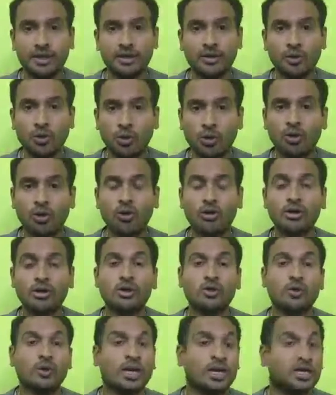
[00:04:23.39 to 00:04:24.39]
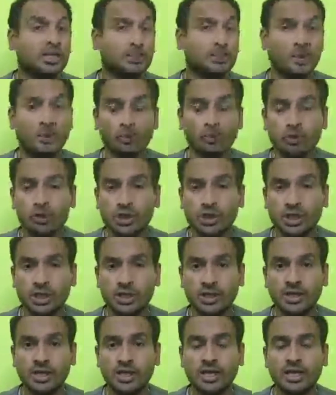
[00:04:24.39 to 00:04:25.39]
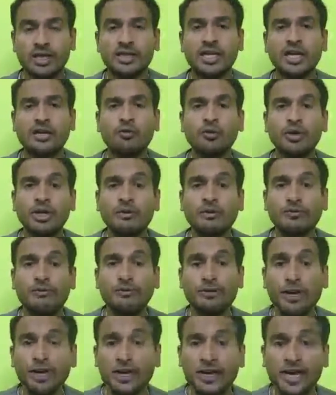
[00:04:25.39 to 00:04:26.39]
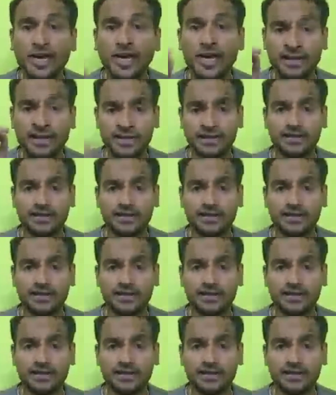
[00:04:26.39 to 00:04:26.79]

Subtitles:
or to get the promotion that we forget